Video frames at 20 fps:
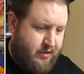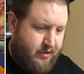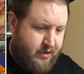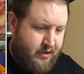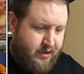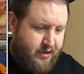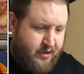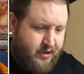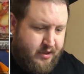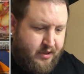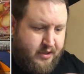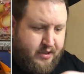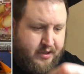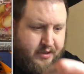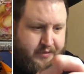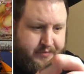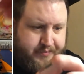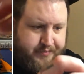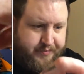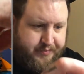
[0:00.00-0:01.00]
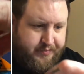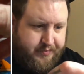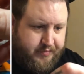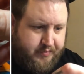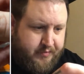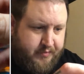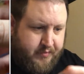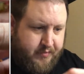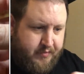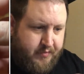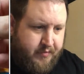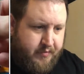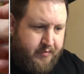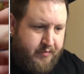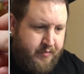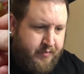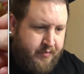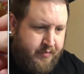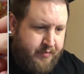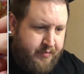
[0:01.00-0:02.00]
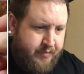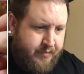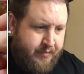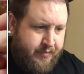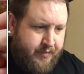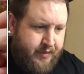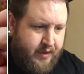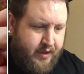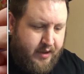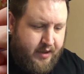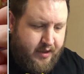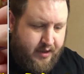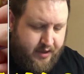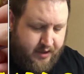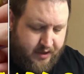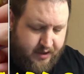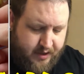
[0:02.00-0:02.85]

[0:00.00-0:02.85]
Nothing is said.